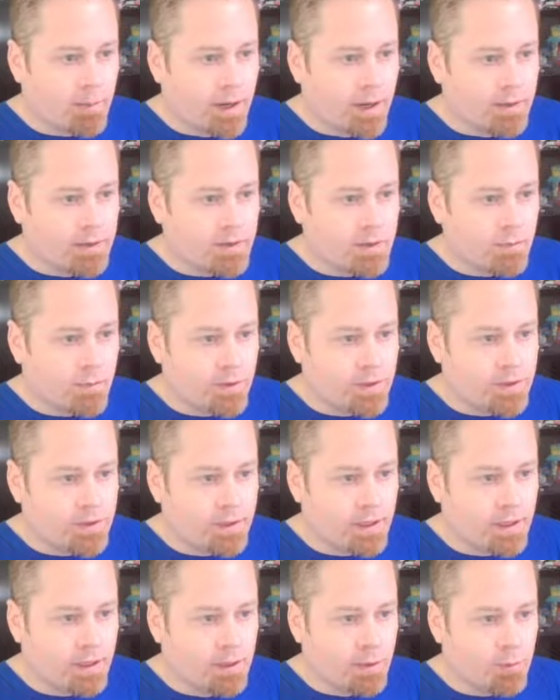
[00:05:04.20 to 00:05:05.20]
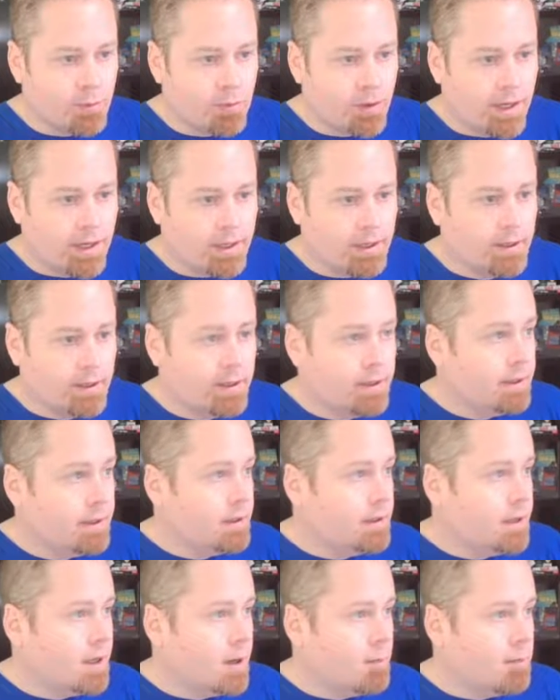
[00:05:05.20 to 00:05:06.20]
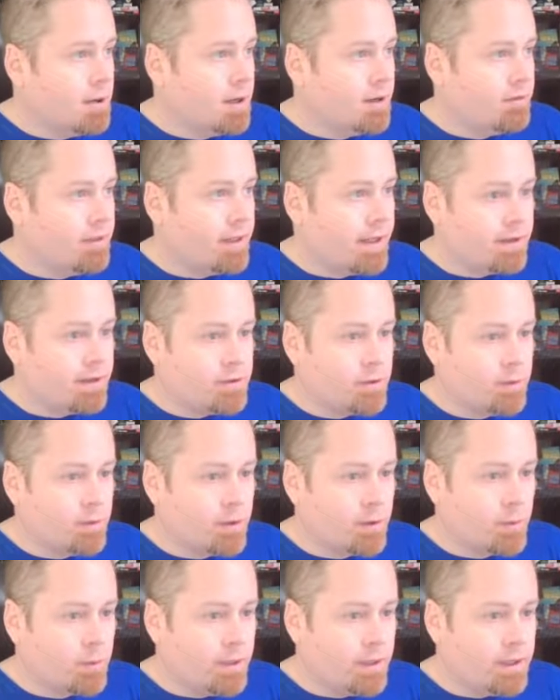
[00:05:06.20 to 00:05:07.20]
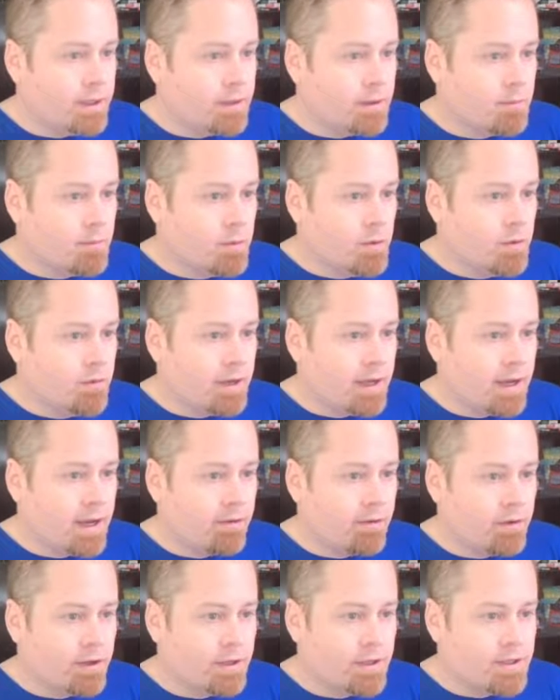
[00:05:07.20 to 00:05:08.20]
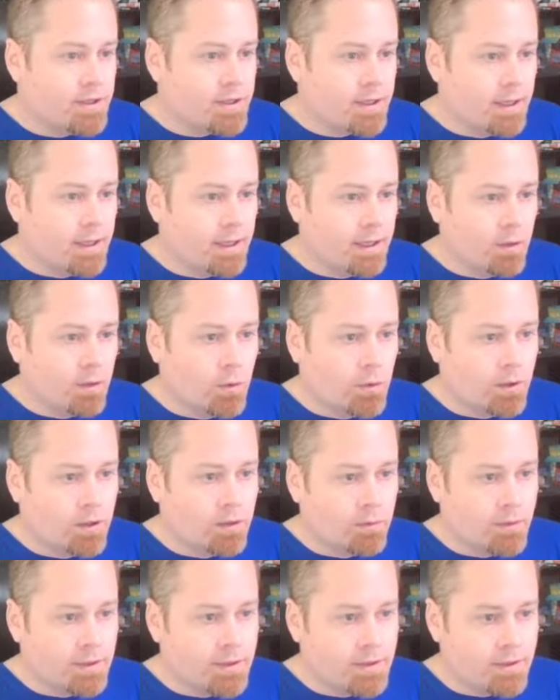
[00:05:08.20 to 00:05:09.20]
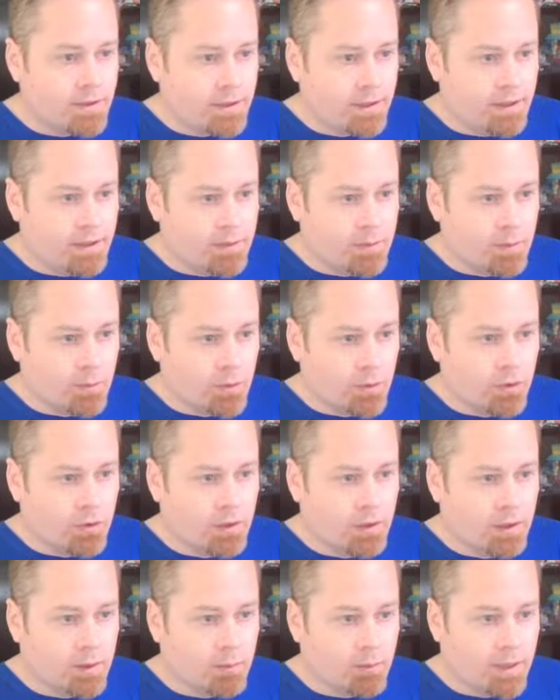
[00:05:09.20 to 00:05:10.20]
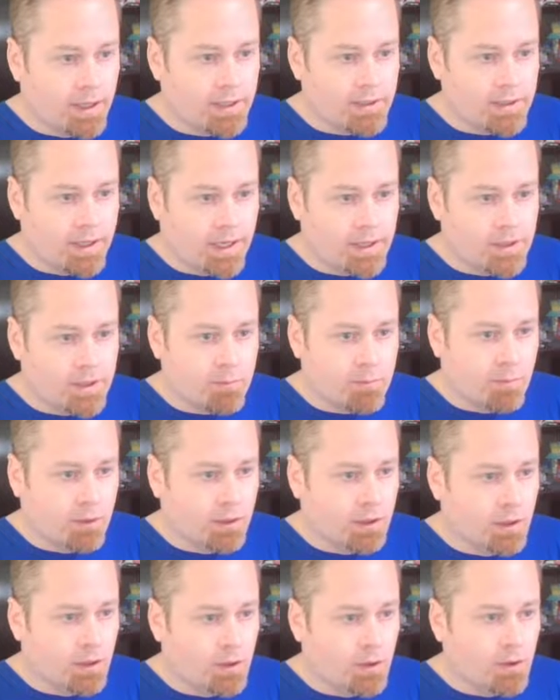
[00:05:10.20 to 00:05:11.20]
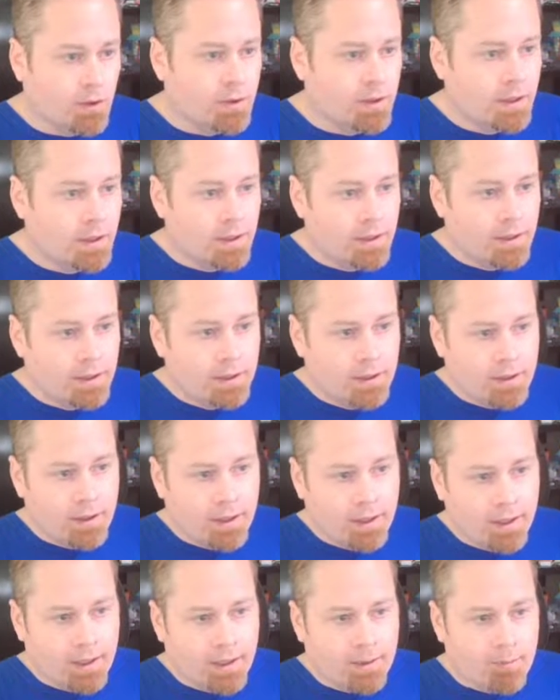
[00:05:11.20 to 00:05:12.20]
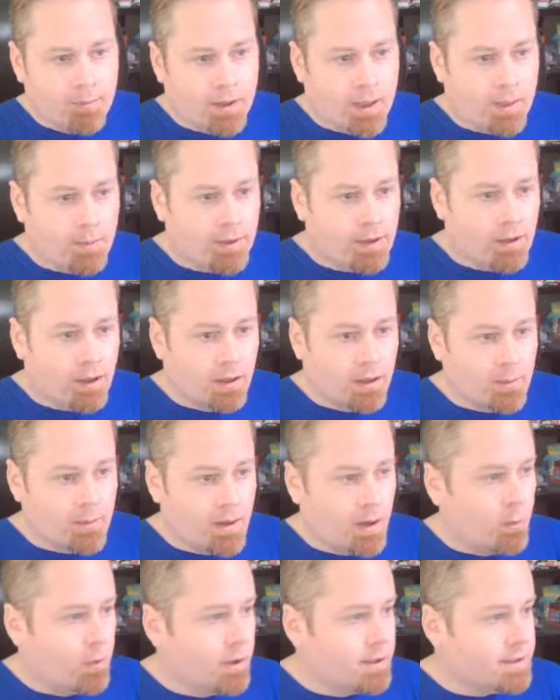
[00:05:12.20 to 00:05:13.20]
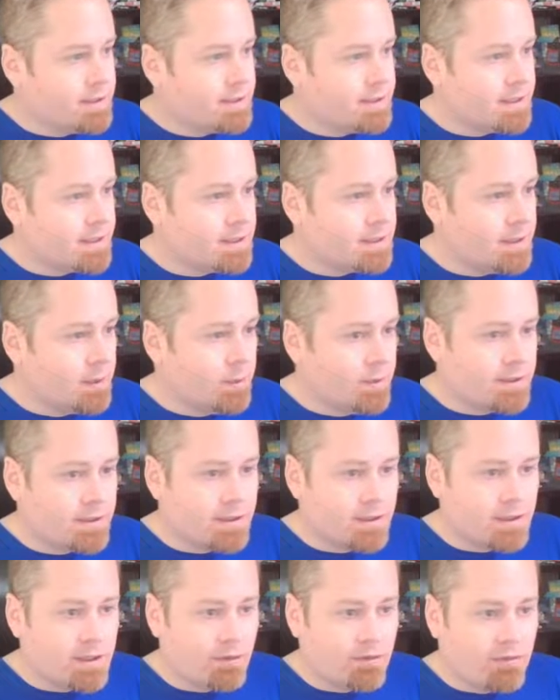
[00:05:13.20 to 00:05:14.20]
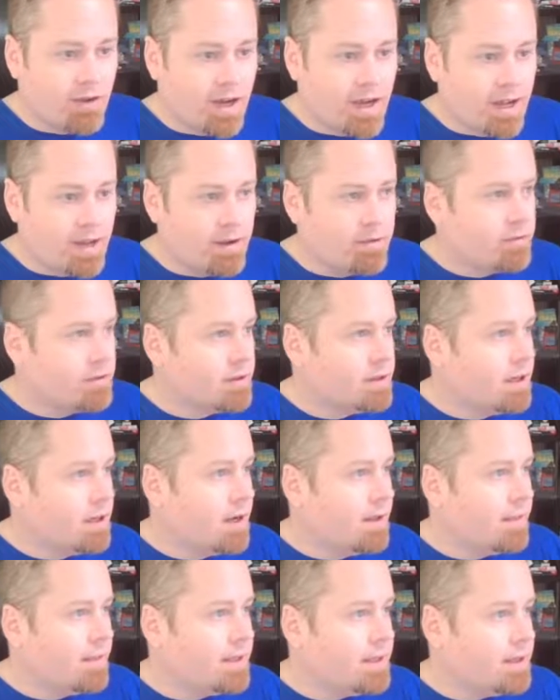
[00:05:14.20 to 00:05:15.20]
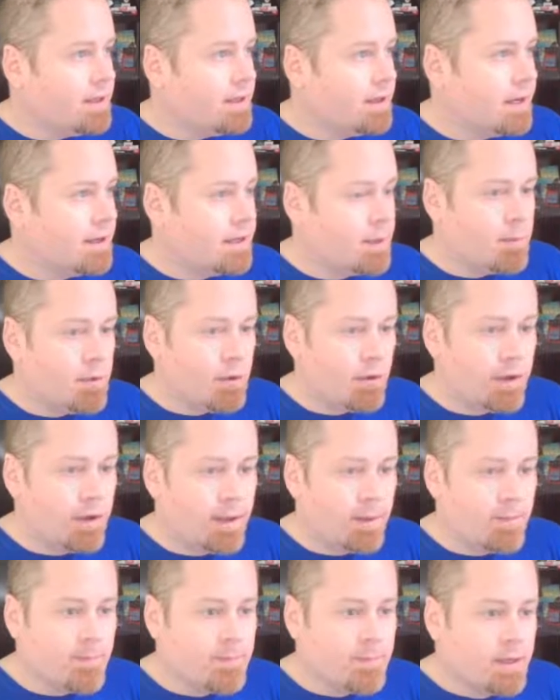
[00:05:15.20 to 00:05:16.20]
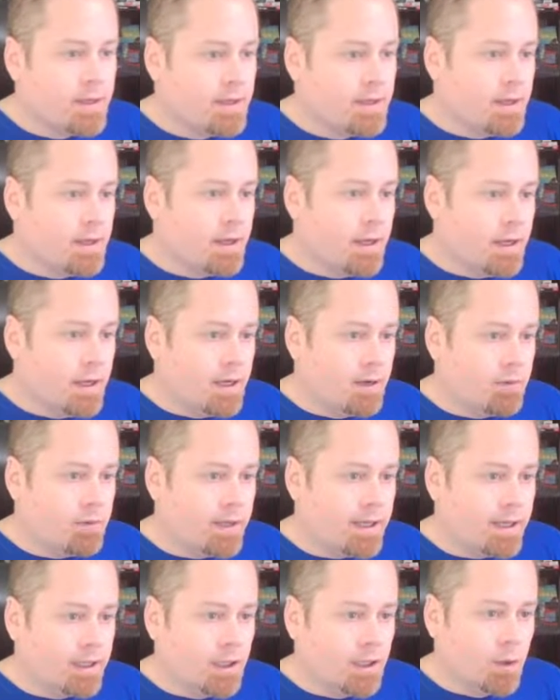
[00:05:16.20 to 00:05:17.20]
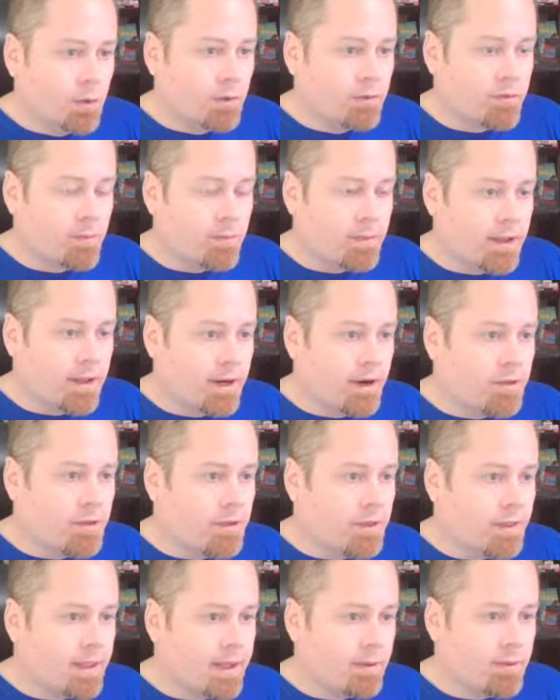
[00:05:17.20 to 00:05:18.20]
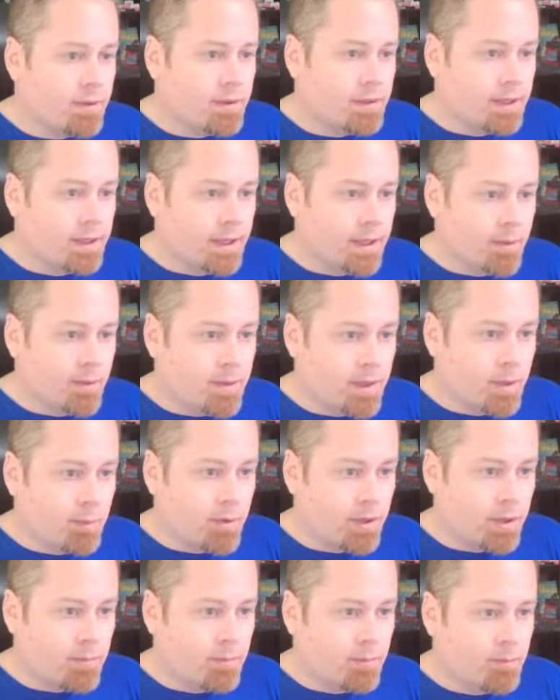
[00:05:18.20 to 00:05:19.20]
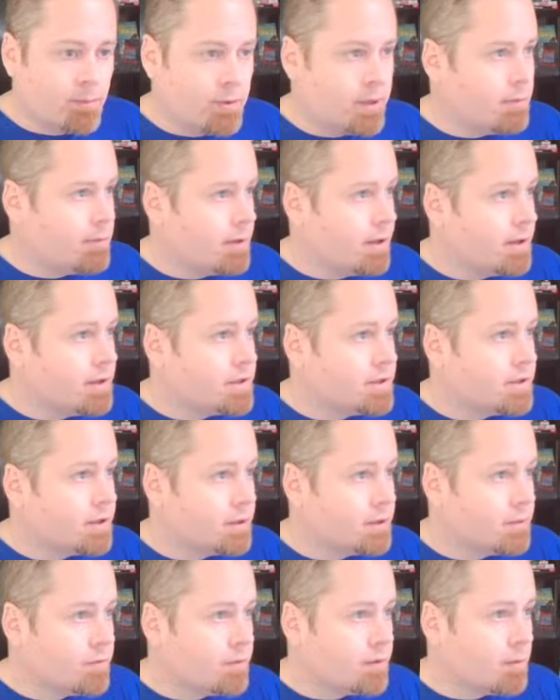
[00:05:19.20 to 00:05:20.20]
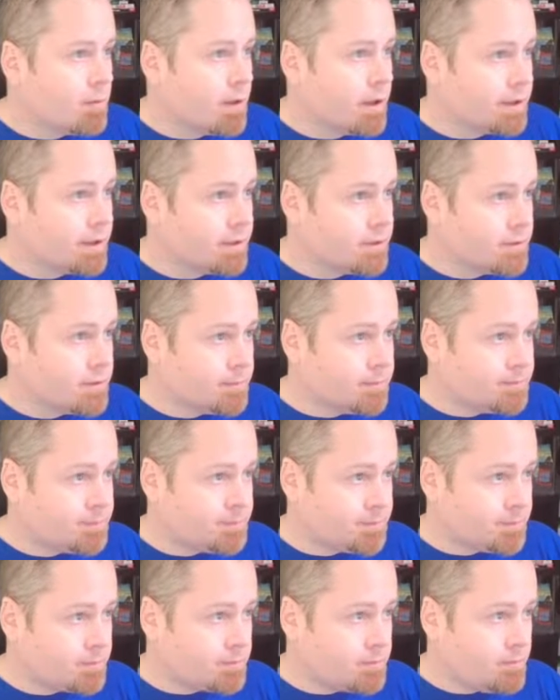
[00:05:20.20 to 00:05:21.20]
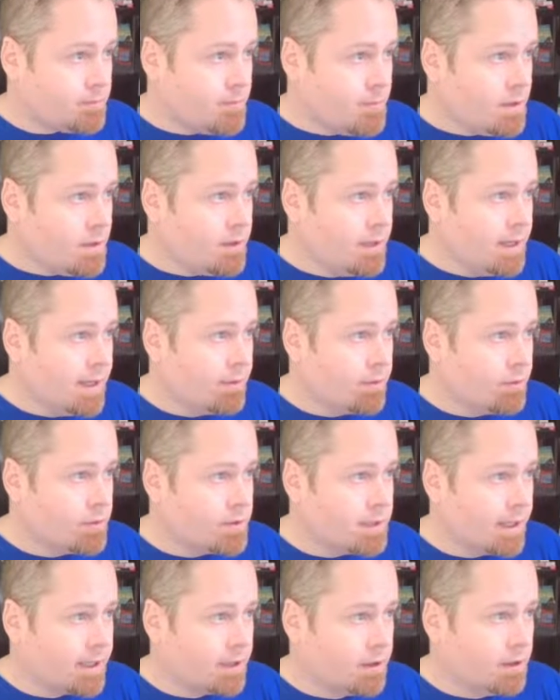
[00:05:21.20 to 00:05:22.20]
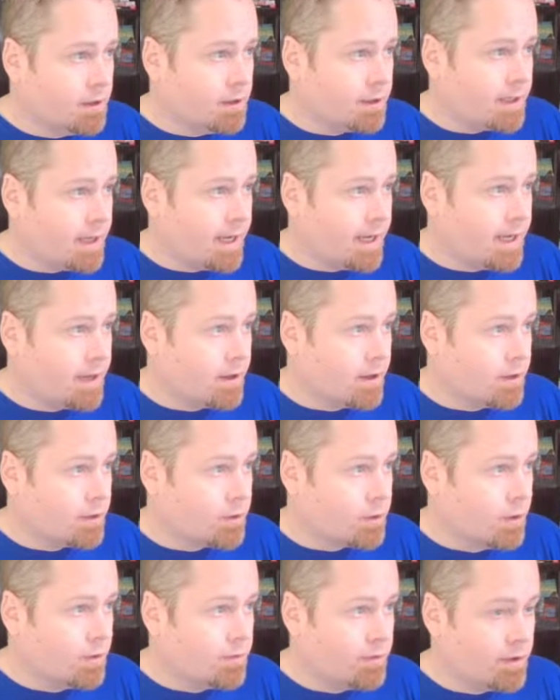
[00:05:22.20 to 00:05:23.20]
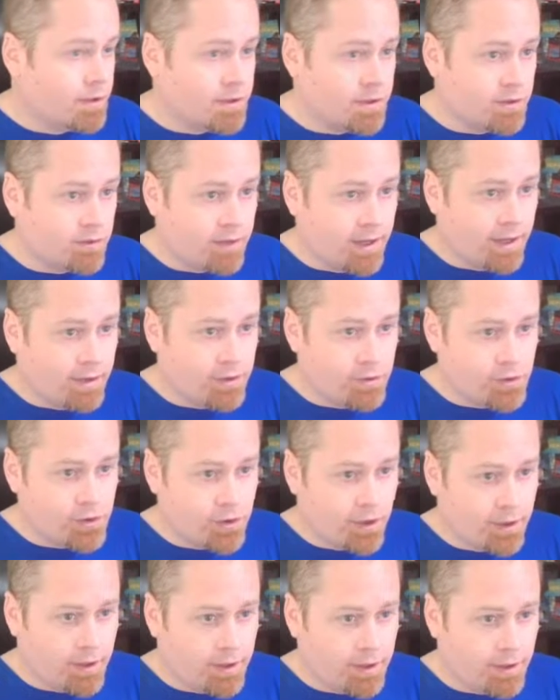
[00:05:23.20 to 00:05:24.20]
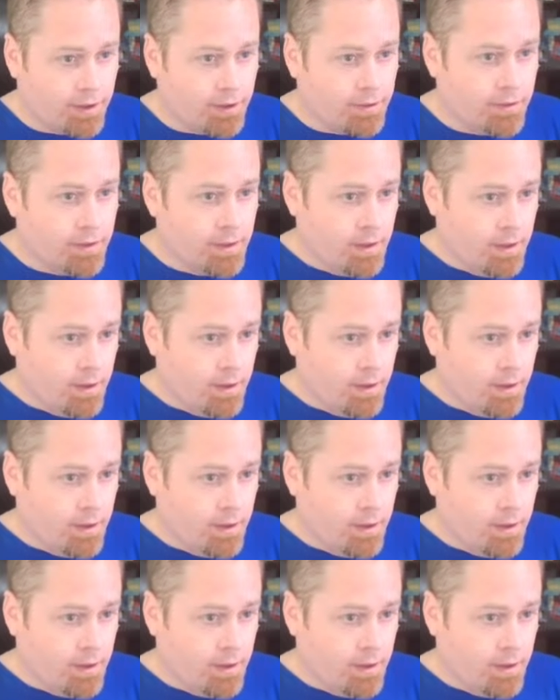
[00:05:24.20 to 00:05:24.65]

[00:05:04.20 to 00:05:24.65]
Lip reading: bounce if we see a clear break above that 200-week moving average, or if we see some real clear price action below, probably call it about 160, 165 on the IWM. If we head lower from there, then that would be a pretty bearish signal for the markets. And we're taking a look at our growth versus value chart here.